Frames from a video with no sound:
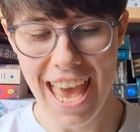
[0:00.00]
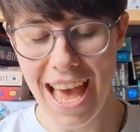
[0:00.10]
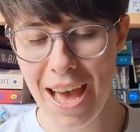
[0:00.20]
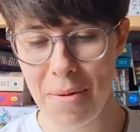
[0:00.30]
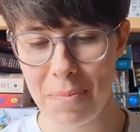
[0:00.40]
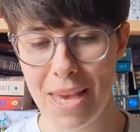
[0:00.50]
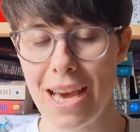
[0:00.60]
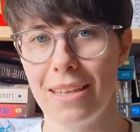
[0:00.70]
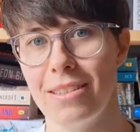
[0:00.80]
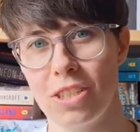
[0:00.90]

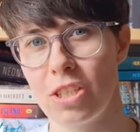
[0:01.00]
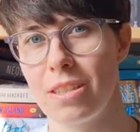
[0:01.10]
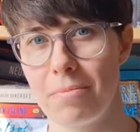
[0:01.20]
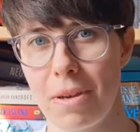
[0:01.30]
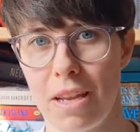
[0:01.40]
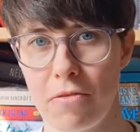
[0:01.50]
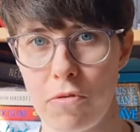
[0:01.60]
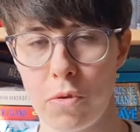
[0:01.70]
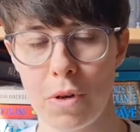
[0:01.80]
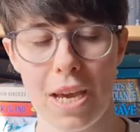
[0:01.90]
Yeah, just some kind of
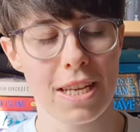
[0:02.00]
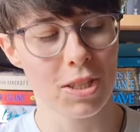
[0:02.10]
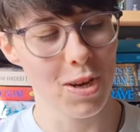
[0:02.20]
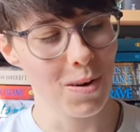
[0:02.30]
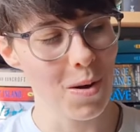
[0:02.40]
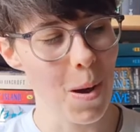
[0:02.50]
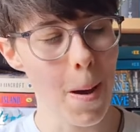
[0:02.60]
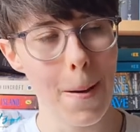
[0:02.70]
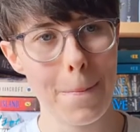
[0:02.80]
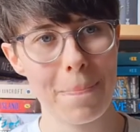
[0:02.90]
fruit.
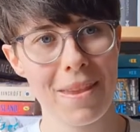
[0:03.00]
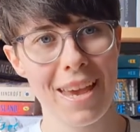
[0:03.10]
So,